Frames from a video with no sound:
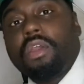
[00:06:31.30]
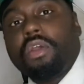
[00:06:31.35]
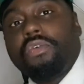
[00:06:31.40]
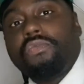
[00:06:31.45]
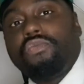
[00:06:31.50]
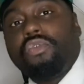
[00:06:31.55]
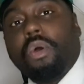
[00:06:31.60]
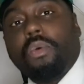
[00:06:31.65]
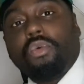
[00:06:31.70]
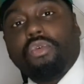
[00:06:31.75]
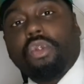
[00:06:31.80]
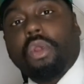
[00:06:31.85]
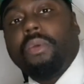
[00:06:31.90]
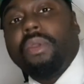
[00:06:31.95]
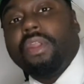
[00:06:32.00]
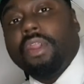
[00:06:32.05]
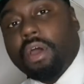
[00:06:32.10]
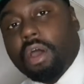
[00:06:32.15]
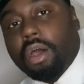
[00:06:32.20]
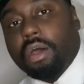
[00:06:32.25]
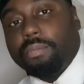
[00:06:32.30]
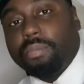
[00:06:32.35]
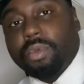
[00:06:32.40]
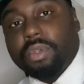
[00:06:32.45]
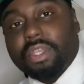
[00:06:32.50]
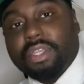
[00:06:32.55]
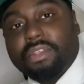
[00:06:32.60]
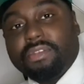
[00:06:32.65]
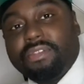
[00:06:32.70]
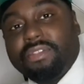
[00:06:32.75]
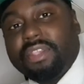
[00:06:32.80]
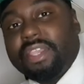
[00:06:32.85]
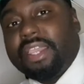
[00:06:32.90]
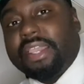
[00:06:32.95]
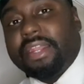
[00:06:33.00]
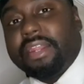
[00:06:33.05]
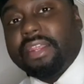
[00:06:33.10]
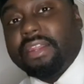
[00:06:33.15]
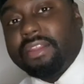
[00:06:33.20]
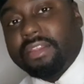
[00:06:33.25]
from growing up, seeing
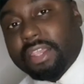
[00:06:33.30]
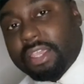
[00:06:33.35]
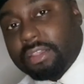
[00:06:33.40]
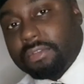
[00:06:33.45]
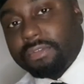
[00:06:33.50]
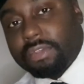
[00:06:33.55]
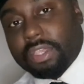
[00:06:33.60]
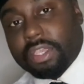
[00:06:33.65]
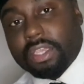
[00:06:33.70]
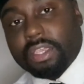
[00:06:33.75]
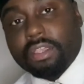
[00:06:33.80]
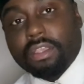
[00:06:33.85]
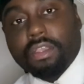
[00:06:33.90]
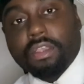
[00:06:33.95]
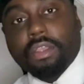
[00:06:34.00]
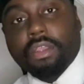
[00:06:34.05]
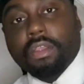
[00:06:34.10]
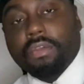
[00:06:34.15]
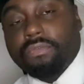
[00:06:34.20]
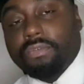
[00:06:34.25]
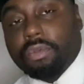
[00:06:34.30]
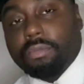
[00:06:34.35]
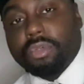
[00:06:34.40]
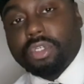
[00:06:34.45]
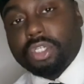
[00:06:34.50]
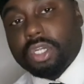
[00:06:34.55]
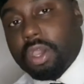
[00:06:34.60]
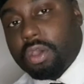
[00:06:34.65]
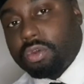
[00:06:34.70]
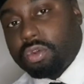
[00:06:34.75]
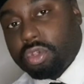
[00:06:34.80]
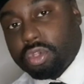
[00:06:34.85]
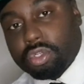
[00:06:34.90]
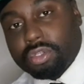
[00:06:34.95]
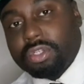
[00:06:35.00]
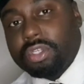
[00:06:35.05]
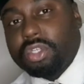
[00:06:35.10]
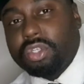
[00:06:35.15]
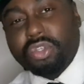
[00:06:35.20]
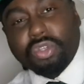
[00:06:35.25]
in TV from childhood,
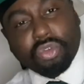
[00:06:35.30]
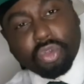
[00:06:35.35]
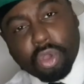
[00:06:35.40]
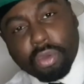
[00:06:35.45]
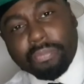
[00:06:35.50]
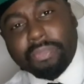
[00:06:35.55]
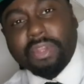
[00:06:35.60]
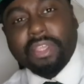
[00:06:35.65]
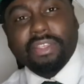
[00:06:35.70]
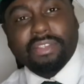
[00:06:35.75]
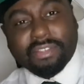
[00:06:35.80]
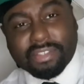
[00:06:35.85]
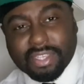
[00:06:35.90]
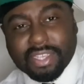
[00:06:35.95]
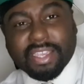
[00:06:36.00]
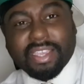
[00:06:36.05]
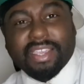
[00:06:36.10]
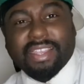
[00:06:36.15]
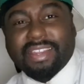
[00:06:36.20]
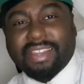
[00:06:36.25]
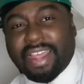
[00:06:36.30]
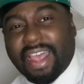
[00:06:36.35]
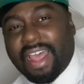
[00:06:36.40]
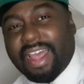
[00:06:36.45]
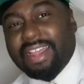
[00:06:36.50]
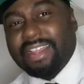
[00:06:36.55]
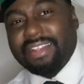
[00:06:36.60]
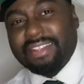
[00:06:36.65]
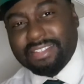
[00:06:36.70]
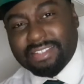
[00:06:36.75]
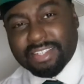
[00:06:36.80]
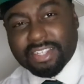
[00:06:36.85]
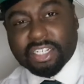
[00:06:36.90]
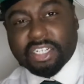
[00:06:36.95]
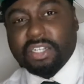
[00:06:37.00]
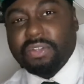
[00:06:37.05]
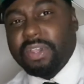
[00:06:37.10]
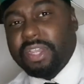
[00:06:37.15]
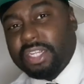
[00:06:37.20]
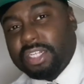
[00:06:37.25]
you normally see that
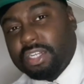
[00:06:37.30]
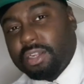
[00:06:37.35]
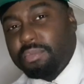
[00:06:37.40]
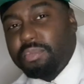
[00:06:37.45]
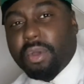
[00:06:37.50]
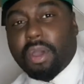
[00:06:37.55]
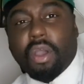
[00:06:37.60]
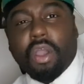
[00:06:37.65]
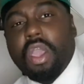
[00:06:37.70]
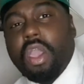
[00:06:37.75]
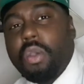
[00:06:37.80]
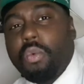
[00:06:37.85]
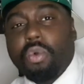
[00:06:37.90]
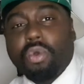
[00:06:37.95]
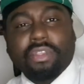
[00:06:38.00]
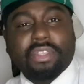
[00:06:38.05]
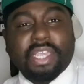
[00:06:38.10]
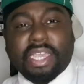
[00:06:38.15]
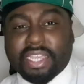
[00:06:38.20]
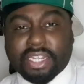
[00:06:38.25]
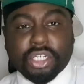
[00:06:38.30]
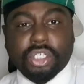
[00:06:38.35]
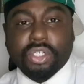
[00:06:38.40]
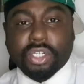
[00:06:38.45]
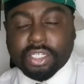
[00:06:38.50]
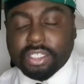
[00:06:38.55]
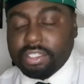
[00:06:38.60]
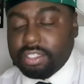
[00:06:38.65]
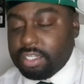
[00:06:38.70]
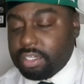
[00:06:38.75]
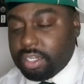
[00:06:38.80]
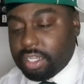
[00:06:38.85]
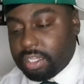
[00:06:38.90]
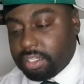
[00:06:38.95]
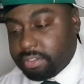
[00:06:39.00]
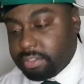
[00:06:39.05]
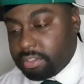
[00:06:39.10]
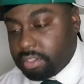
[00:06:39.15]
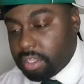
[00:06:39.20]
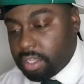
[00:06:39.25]
situation. But what's interesting
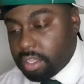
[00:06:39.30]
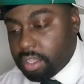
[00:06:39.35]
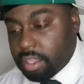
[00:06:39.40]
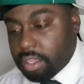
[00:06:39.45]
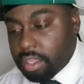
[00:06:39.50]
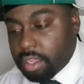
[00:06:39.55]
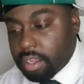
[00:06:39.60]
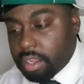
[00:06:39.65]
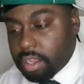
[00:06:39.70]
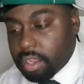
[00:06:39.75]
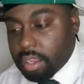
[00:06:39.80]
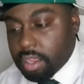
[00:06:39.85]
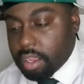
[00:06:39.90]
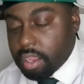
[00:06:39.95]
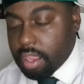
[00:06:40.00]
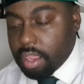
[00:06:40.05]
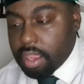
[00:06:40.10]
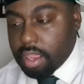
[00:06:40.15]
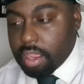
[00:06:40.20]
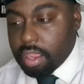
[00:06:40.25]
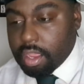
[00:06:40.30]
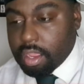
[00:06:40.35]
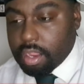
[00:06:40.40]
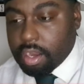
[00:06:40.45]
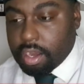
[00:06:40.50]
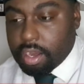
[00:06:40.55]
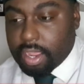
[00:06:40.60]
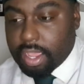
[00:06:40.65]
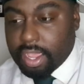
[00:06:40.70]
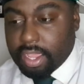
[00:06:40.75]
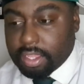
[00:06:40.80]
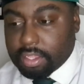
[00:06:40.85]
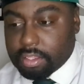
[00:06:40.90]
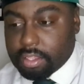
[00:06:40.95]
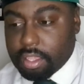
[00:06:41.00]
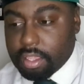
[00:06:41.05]
is, like,